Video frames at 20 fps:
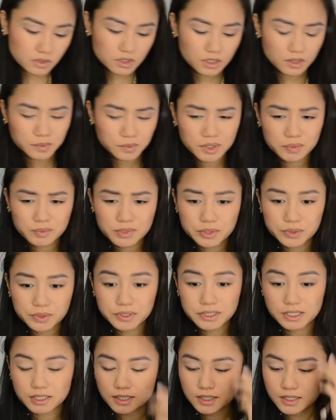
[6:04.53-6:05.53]
I'm going to be
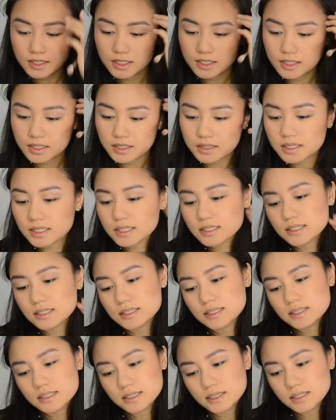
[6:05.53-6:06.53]
using this
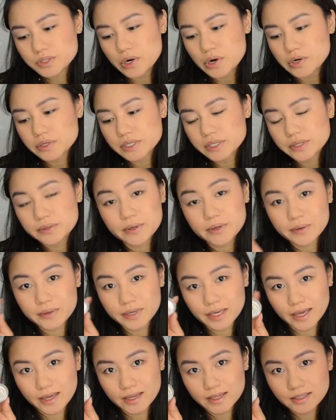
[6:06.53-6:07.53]
Darling
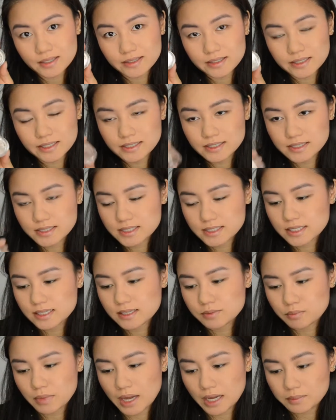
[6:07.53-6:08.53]
Croquette. It's the
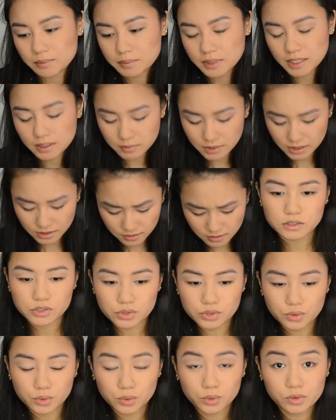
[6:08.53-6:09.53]
MAC pigment.
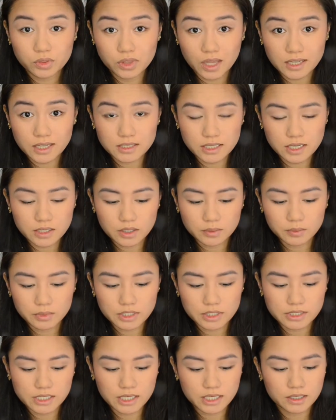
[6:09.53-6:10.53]
To hold that down, I'm going
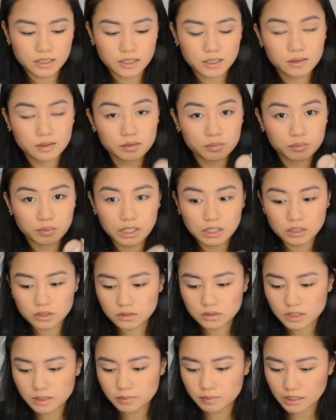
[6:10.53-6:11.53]
to take
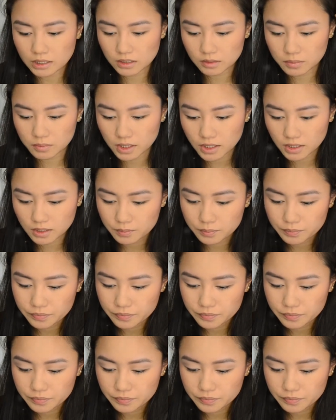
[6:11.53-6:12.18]
Painterly Paint Pot,